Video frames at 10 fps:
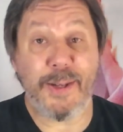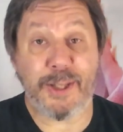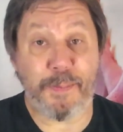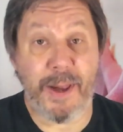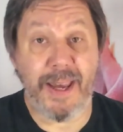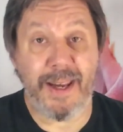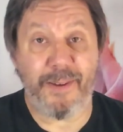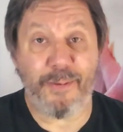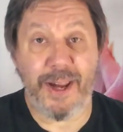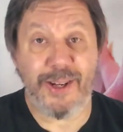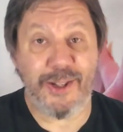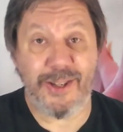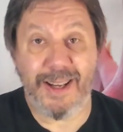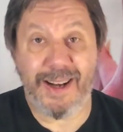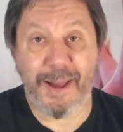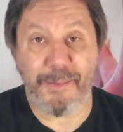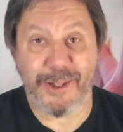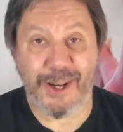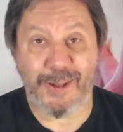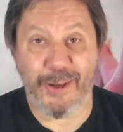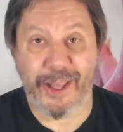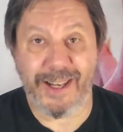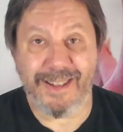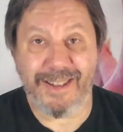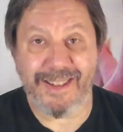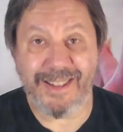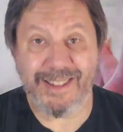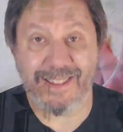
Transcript: Speaking of which, let me show you this.